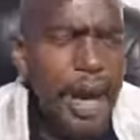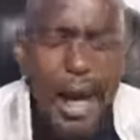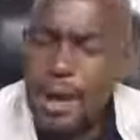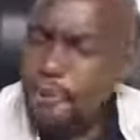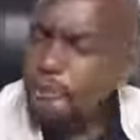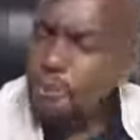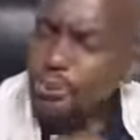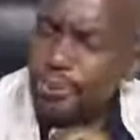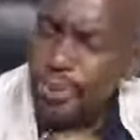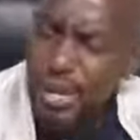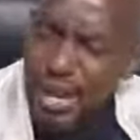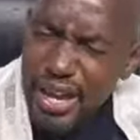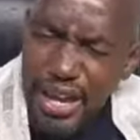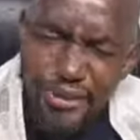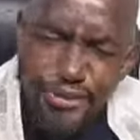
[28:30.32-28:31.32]
I
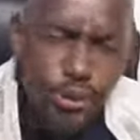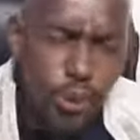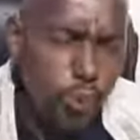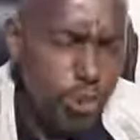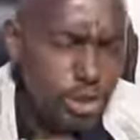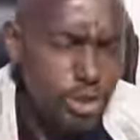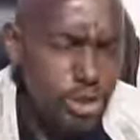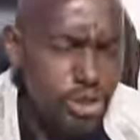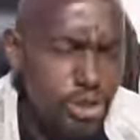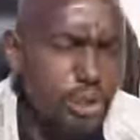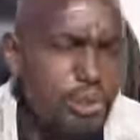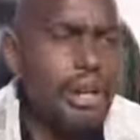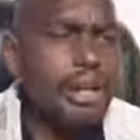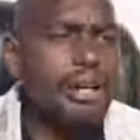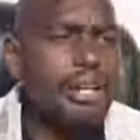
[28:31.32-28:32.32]
pray for
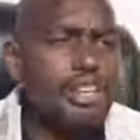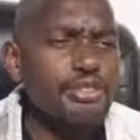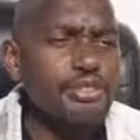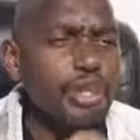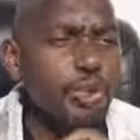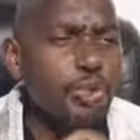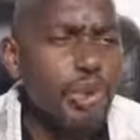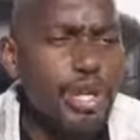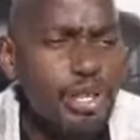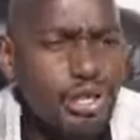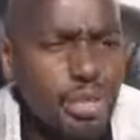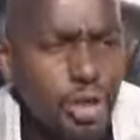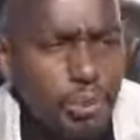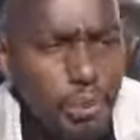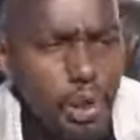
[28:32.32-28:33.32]
wisdom. Give me
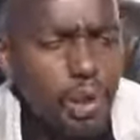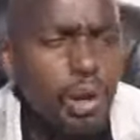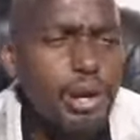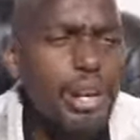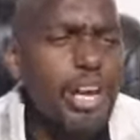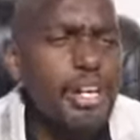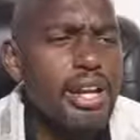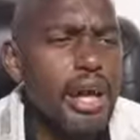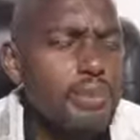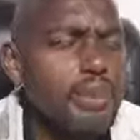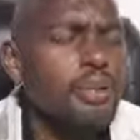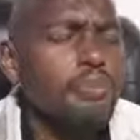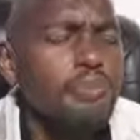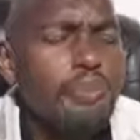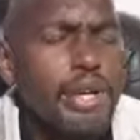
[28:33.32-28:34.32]
wisdom, Lord. Let
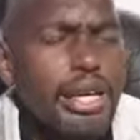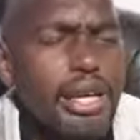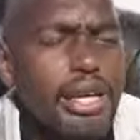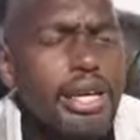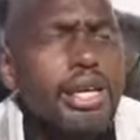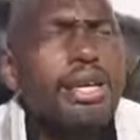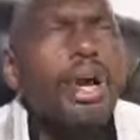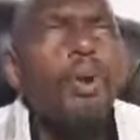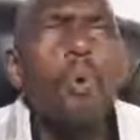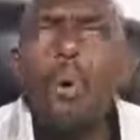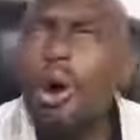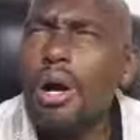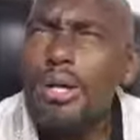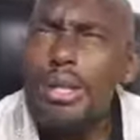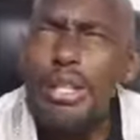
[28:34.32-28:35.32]
me be
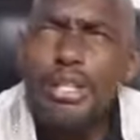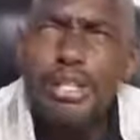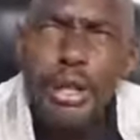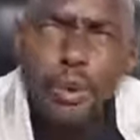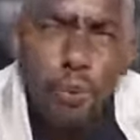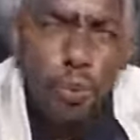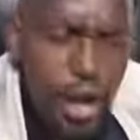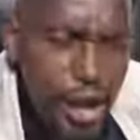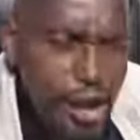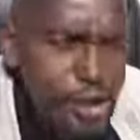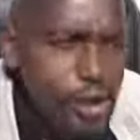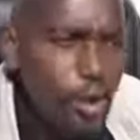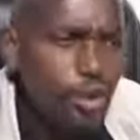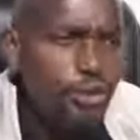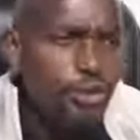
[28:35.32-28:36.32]
walking in the
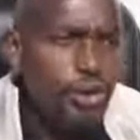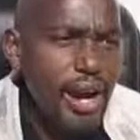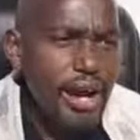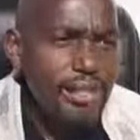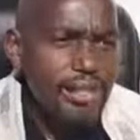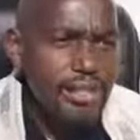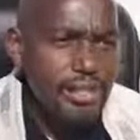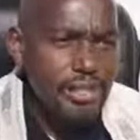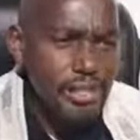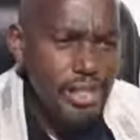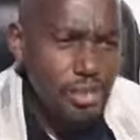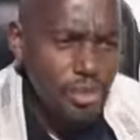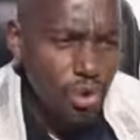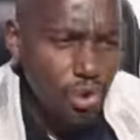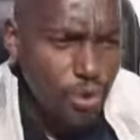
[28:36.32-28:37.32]
way of
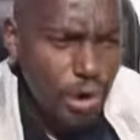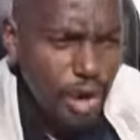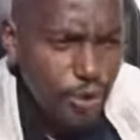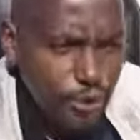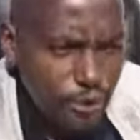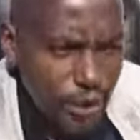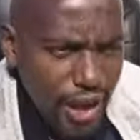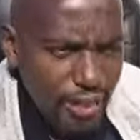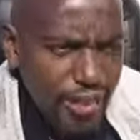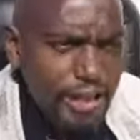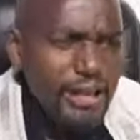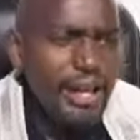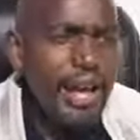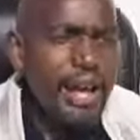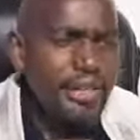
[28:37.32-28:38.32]
righteousness, oh my
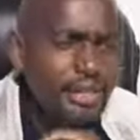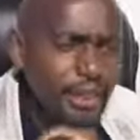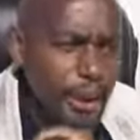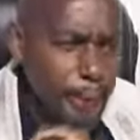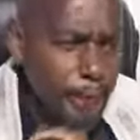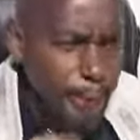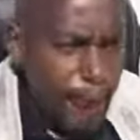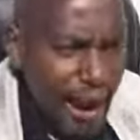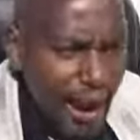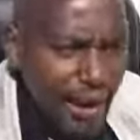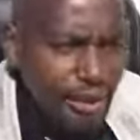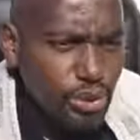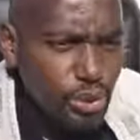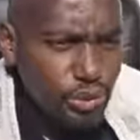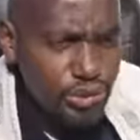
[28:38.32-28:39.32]
Father, and the
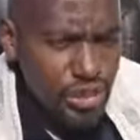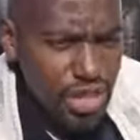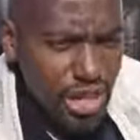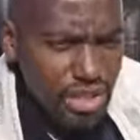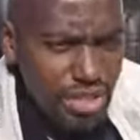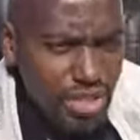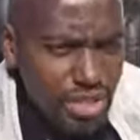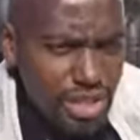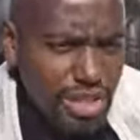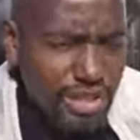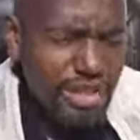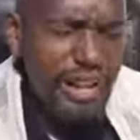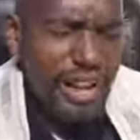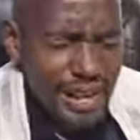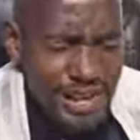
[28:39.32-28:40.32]
path of
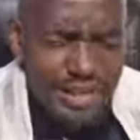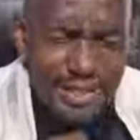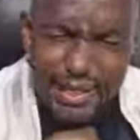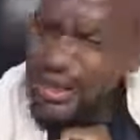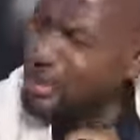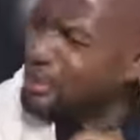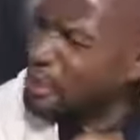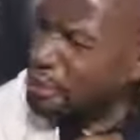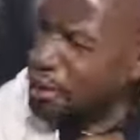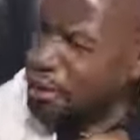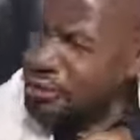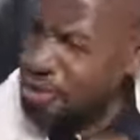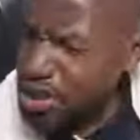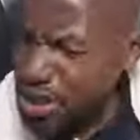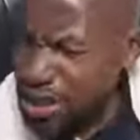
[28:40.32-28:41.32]
justice. In the name
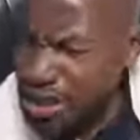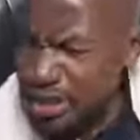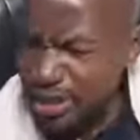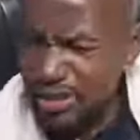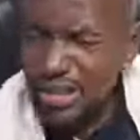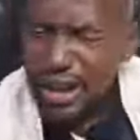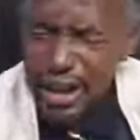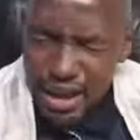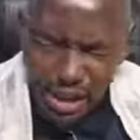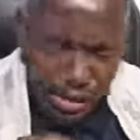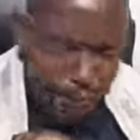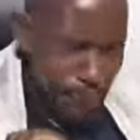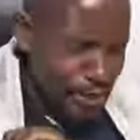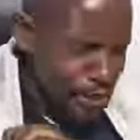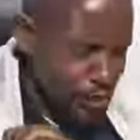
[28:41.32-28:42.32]
of Jesus,
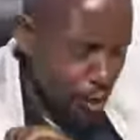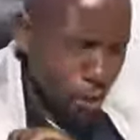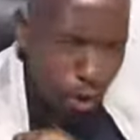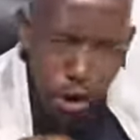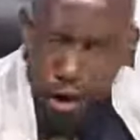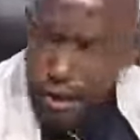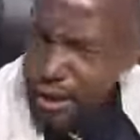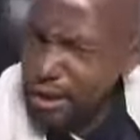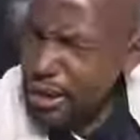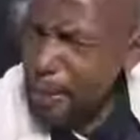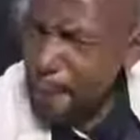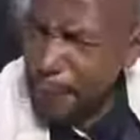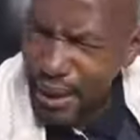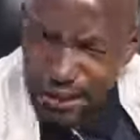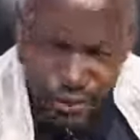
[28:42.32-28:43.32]
help me to walk in
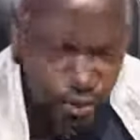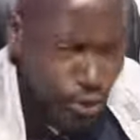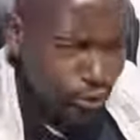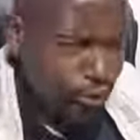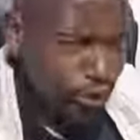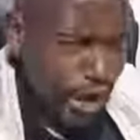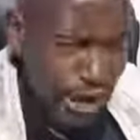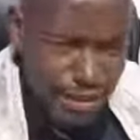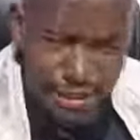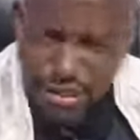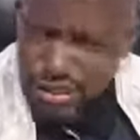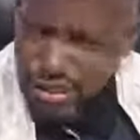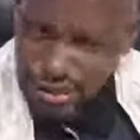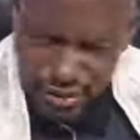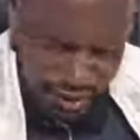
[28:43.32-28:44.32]
the path of
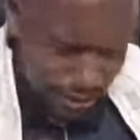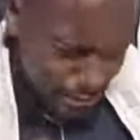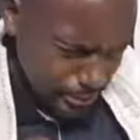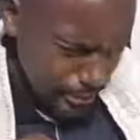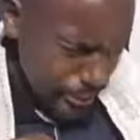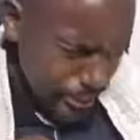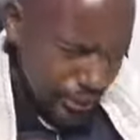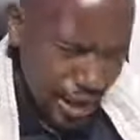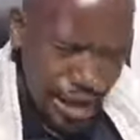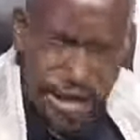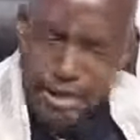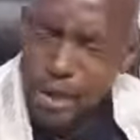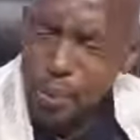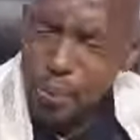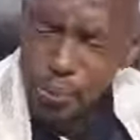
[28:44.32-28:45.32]
righteousness
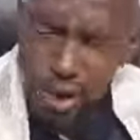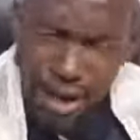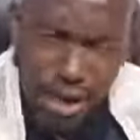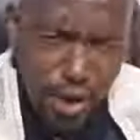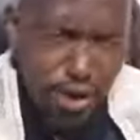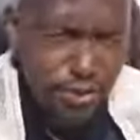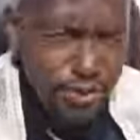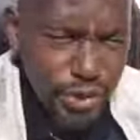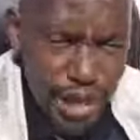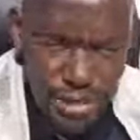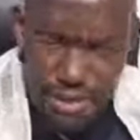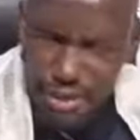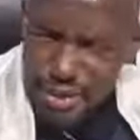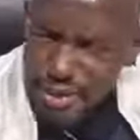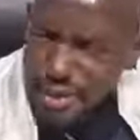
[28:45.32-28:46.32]
in the way of
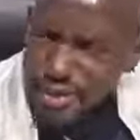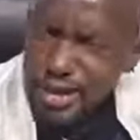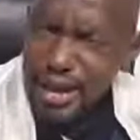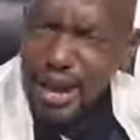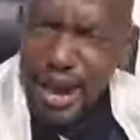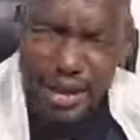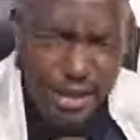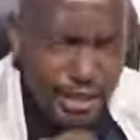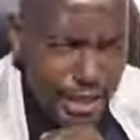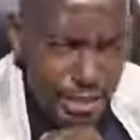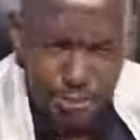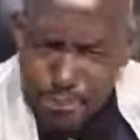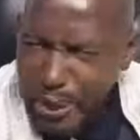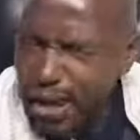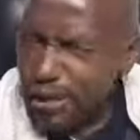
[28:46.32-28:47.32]
righteousness and in
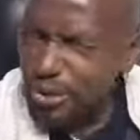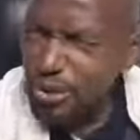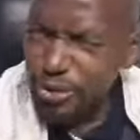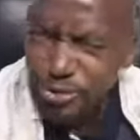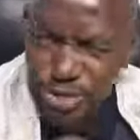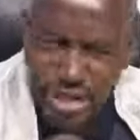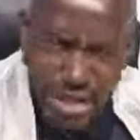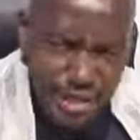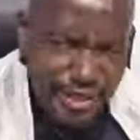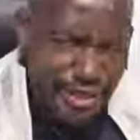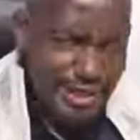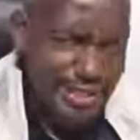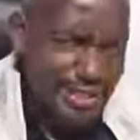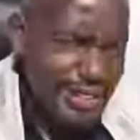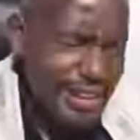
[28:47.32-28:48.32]
the path of
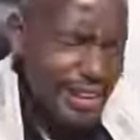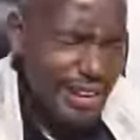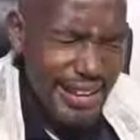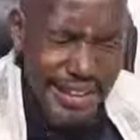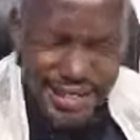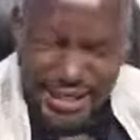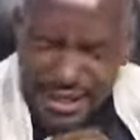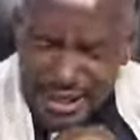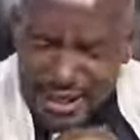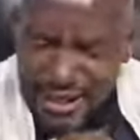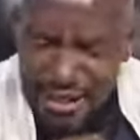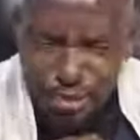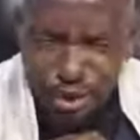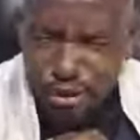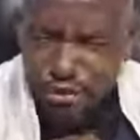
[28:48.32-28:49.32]
justice in the
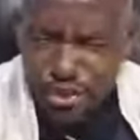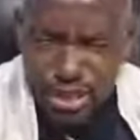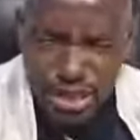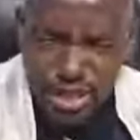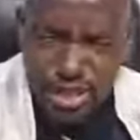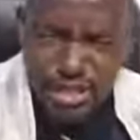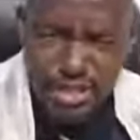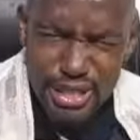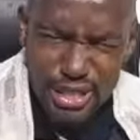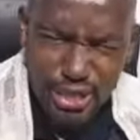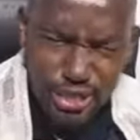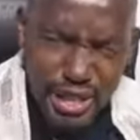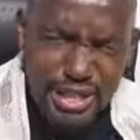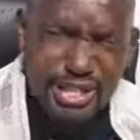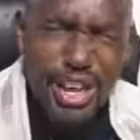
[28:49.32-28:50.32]
name of
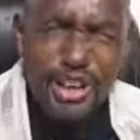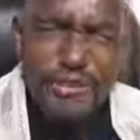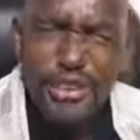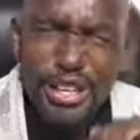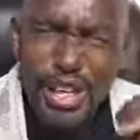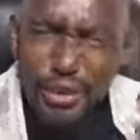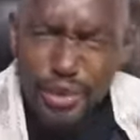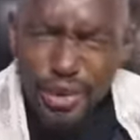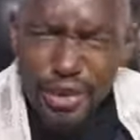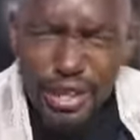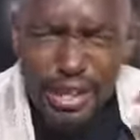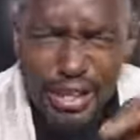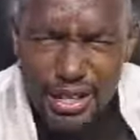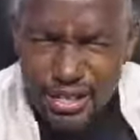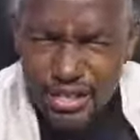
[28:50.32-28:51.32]
Jesus Christ. Father, we
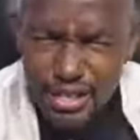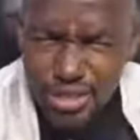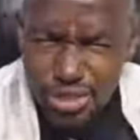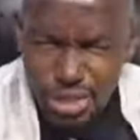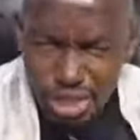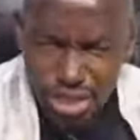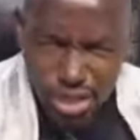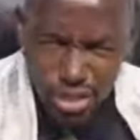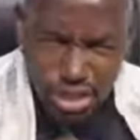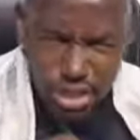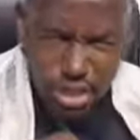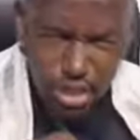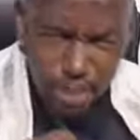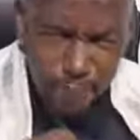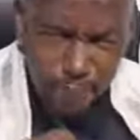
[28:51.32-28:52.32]
release this
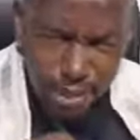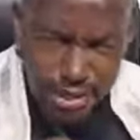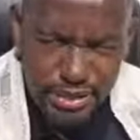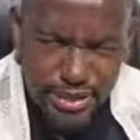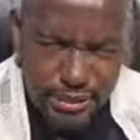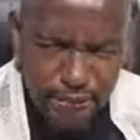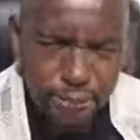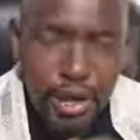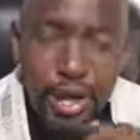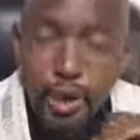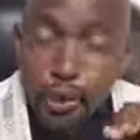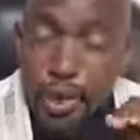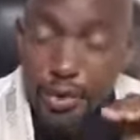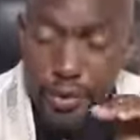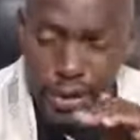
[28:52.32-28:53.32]
generational blessing.
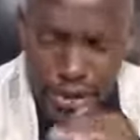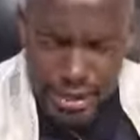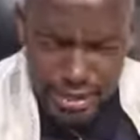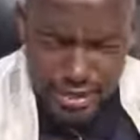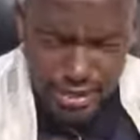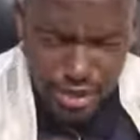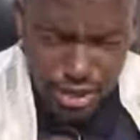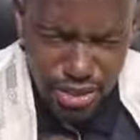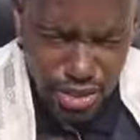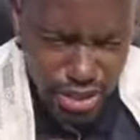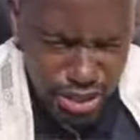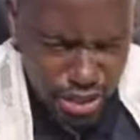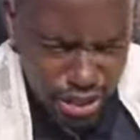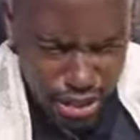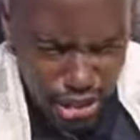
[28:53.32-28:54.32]
We release this
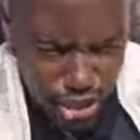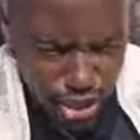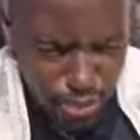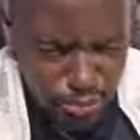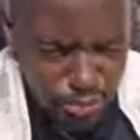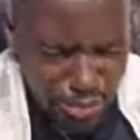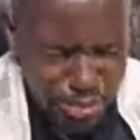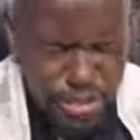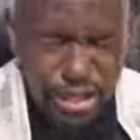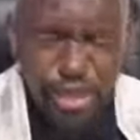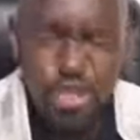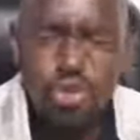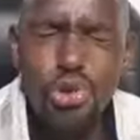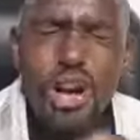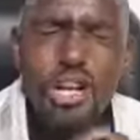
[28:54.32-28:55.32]
generational
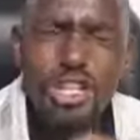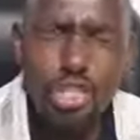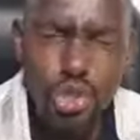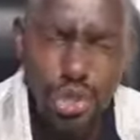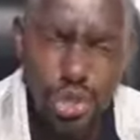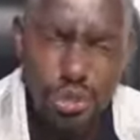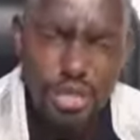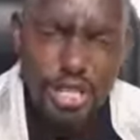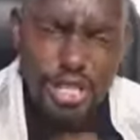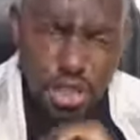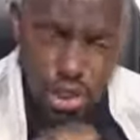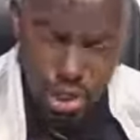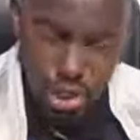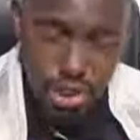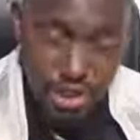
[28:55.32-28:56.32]
blessing to our
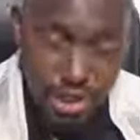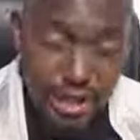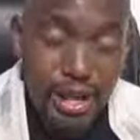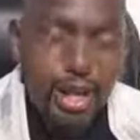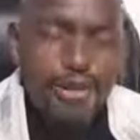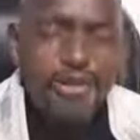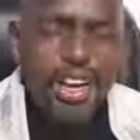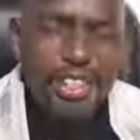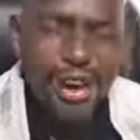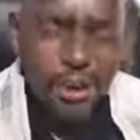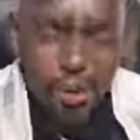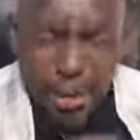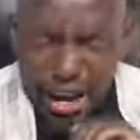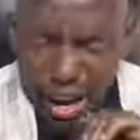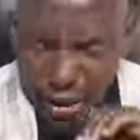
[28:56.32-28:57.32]
children's children.
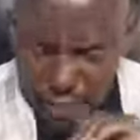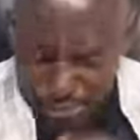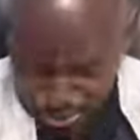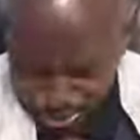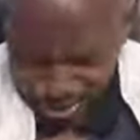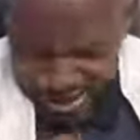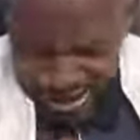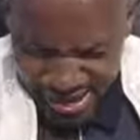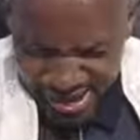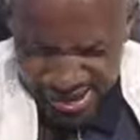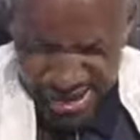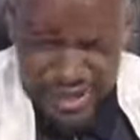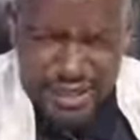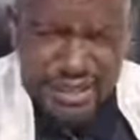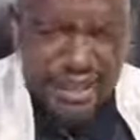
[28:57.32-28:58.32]
Father God, I
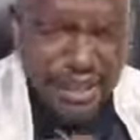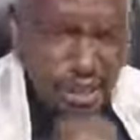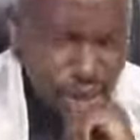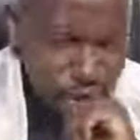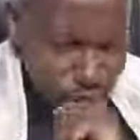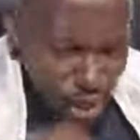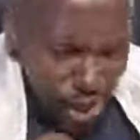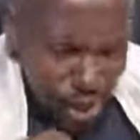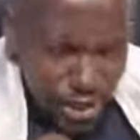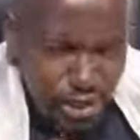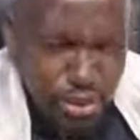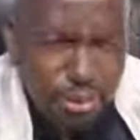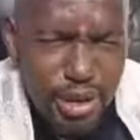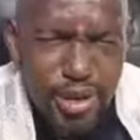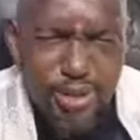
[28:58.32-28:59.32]
pray that
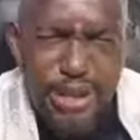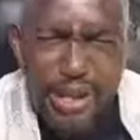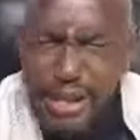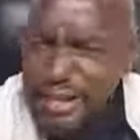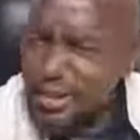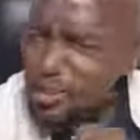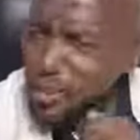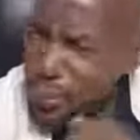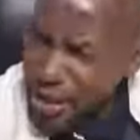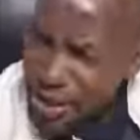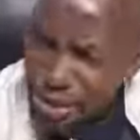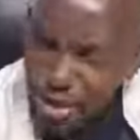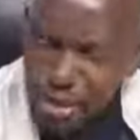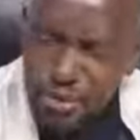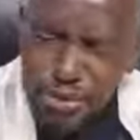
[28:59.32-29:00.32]
God, you may release
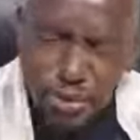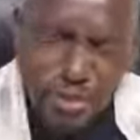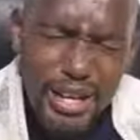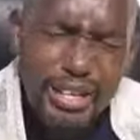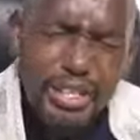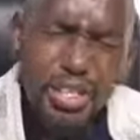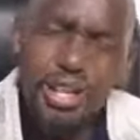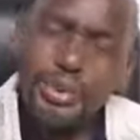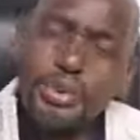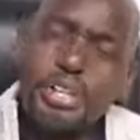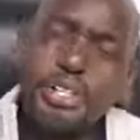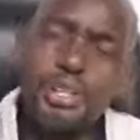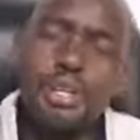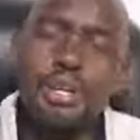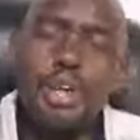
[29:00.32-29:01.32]
wisdom to my
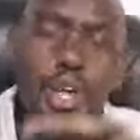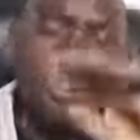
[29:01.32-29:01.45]
generation.